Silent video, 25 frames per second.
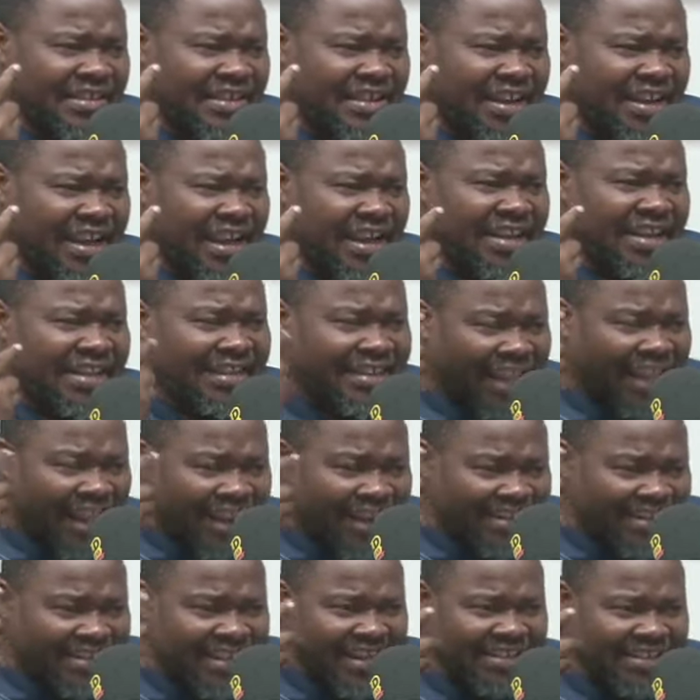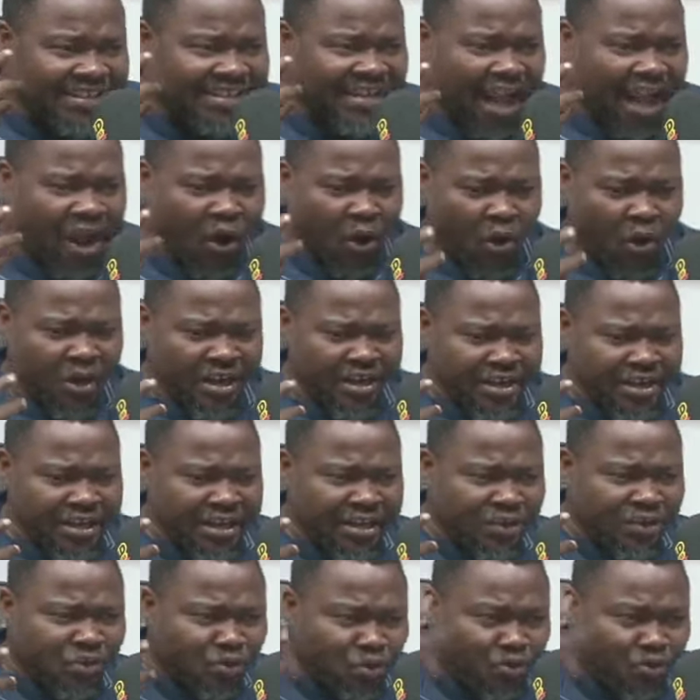and intelligence are all
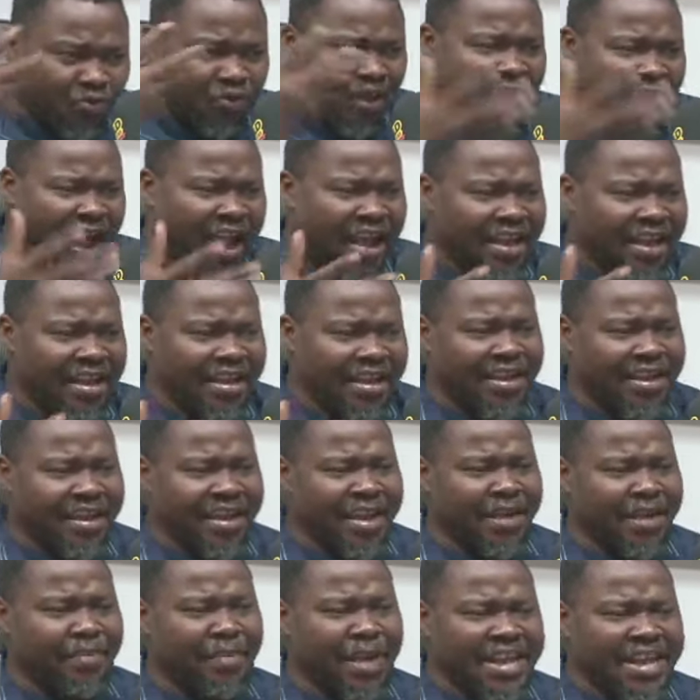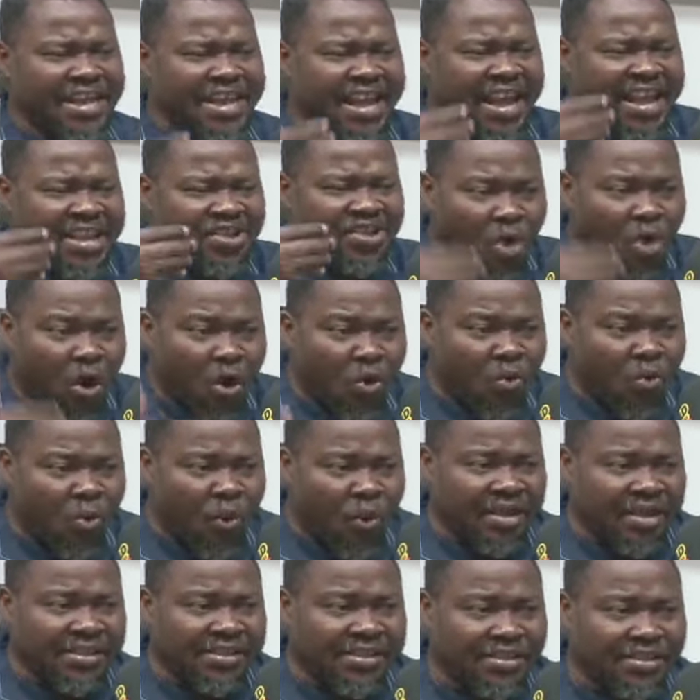the tudra and young
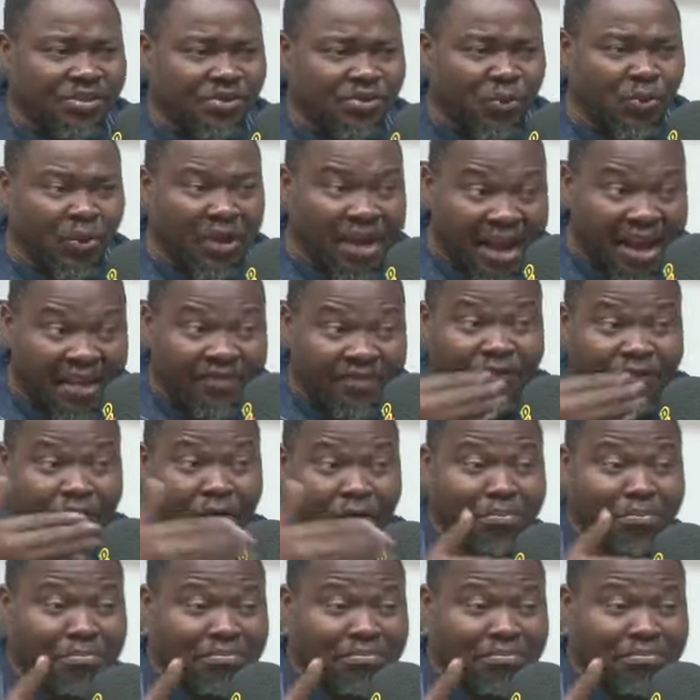ones to learn from.